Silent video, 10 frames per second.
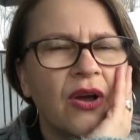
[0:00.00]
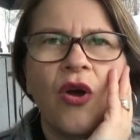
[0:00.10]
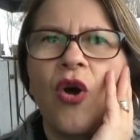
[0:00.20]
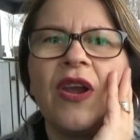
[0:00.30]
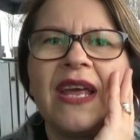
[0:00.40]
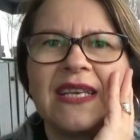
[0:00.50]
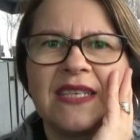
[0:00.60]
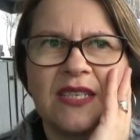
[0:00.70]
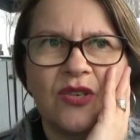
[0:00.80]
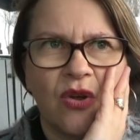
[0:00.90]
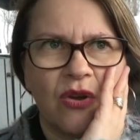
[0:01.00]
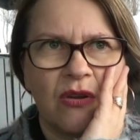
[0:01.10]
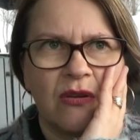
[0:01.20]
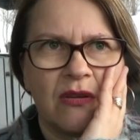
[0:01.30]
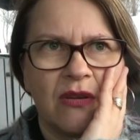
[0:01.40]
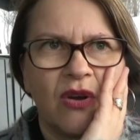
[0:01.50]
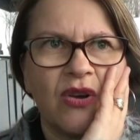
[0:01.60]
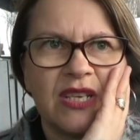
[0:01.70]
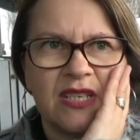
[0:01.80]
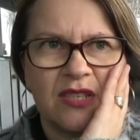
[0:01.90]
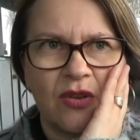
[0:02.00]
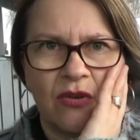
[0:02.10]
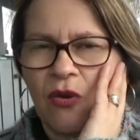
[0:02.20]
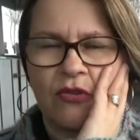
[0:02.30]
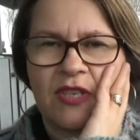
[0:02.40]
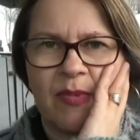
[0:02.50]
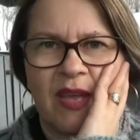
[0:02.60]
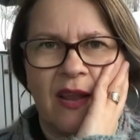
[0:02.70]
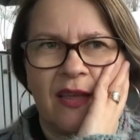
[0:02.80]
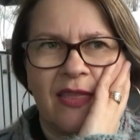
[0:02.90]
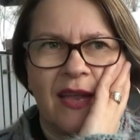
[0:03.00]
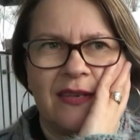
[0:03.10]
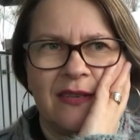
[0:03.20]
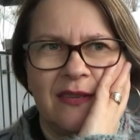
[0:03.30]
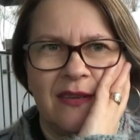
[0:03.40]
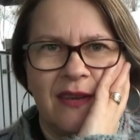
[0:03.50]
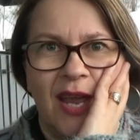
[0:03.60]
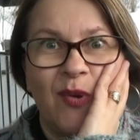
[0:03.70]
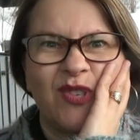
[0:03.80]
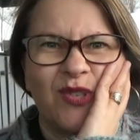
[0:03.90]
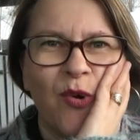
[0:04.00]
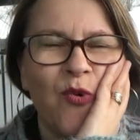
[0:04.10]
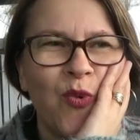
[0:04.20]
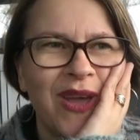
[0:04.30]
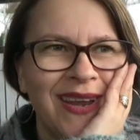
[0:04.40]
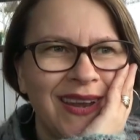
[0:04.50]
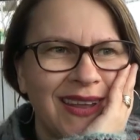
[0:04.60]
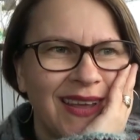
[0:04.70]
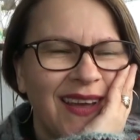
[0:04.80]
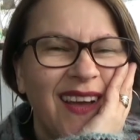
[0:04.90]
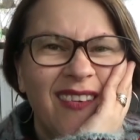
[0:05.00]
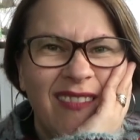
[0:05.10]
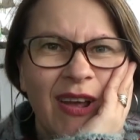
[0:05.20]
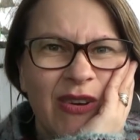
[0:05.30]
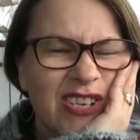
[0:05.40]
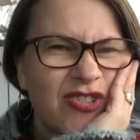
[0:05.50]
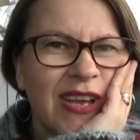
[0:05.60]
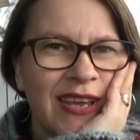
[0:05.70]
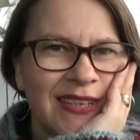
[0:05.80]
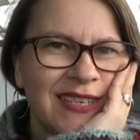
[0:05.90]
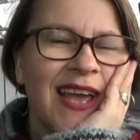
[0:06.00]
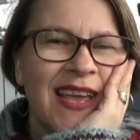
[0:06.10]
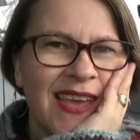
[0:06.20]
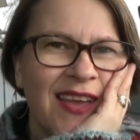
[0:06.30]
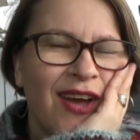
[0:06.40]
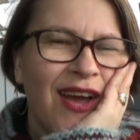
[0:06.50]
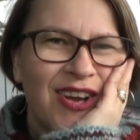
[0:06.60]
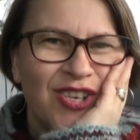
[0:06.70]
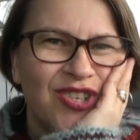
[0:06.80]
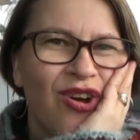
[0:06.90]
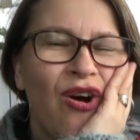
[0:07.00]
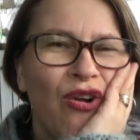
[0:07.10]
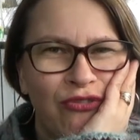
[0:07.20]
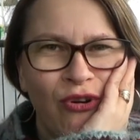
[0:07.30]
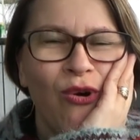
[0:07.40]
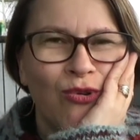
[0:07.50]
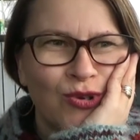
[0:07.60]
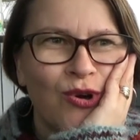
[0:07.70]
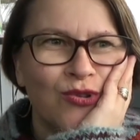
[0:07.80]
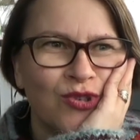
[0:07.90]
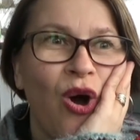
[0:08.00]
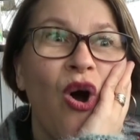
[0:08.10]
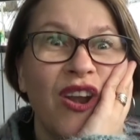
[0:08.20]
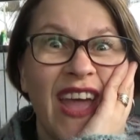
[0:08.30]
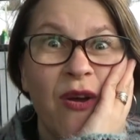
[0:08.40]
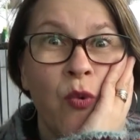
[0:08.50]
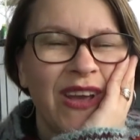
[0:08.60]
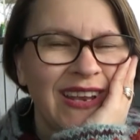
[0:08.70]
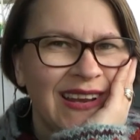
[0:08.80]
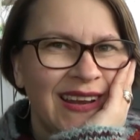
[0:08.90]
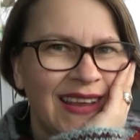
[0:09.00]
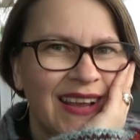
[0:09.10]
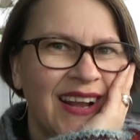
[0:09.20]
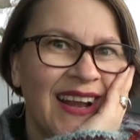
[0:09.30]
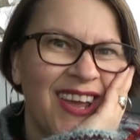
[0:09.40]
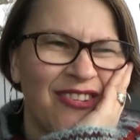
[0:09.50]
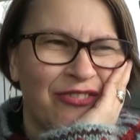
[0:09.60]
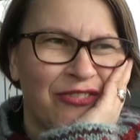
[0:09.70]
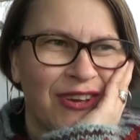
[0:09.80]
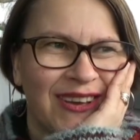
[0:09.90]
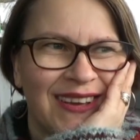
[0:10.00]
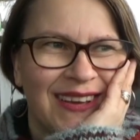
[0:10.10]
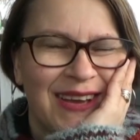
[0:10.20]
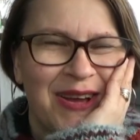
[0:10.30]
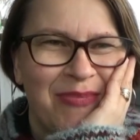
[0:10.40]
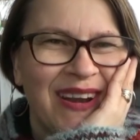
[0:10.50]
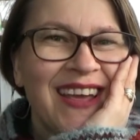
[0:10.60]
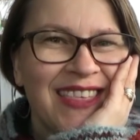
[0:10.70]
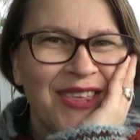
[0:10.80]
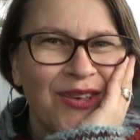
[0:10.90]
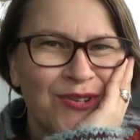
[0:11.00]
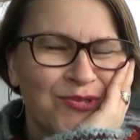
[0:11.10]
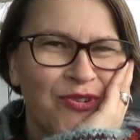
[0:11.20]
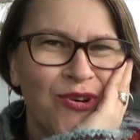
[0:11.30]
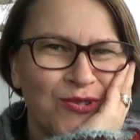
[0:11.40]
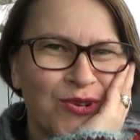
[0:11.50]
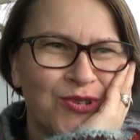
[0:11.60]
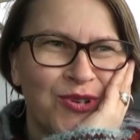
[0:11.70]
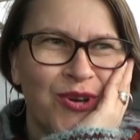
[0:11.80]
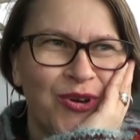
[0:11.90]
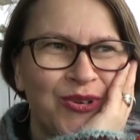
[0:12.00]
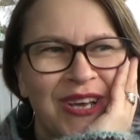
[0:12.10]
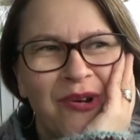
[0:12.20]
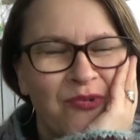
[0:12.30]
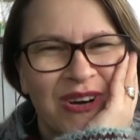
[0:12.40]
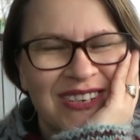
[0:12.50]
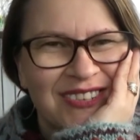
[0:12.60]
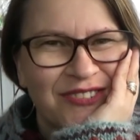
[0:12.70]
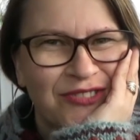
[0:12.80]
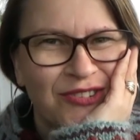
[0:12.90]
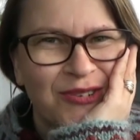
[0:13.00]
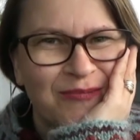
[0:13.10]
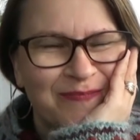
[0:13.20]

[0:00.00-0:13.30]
Colliston or something like that. It was so windy. Very tricky taking shawl photos on a windy cliff. But I think those photos turned out wonderful.